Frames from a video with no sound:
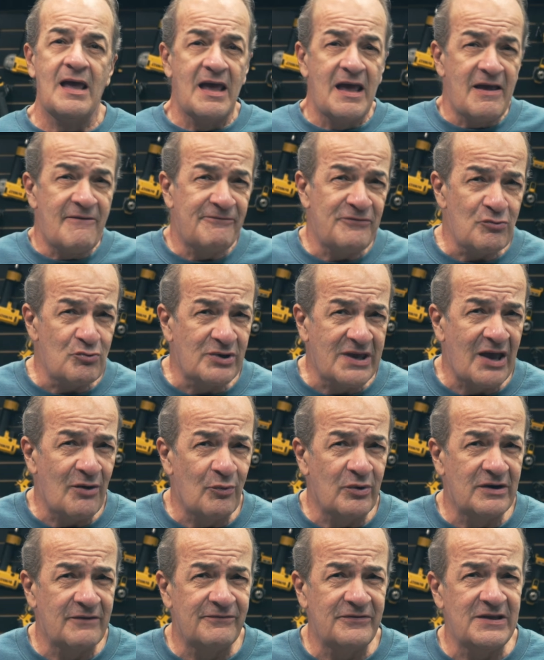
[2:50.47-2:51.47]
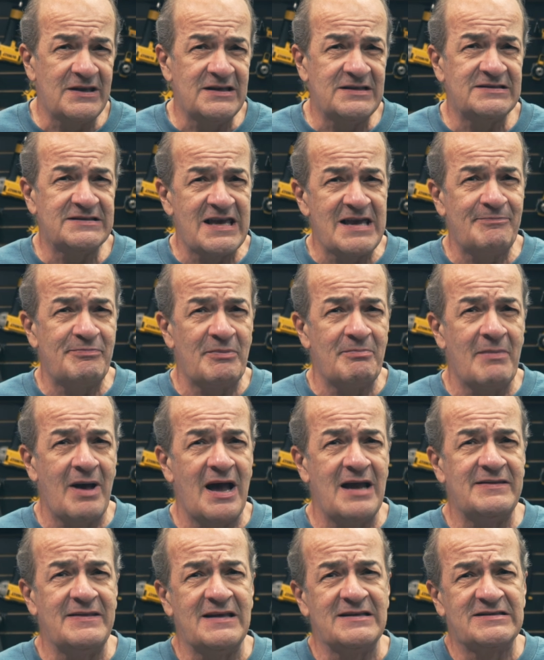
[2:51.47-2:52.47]
If you get one of these, keep in
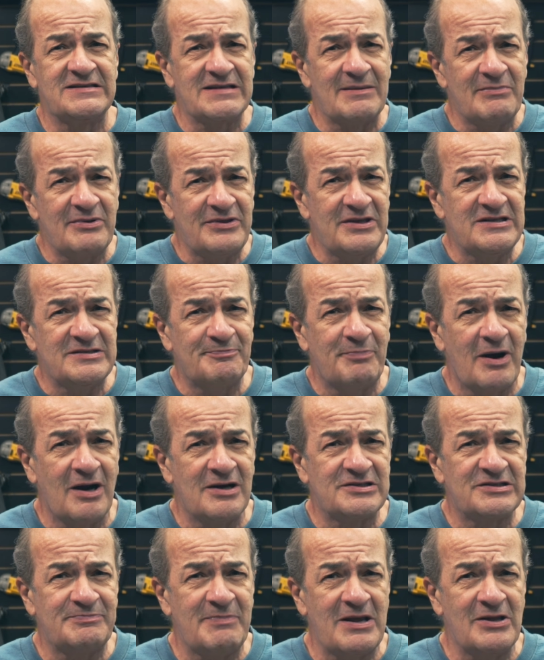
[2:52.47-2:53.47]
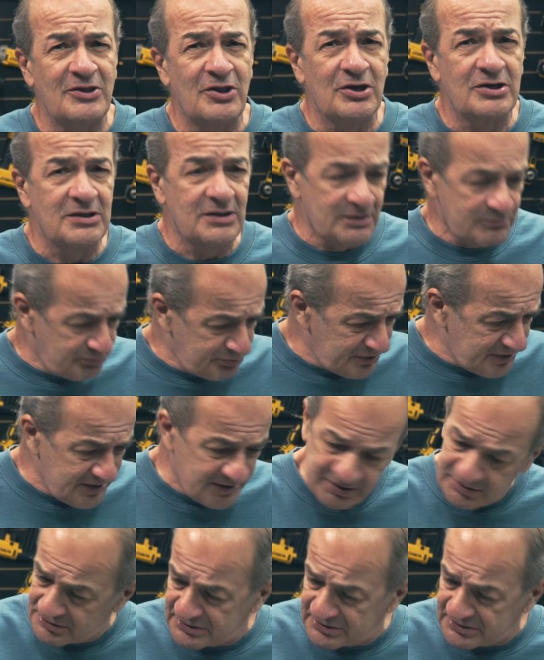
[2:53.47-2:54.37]
mind that some of these parts may look a little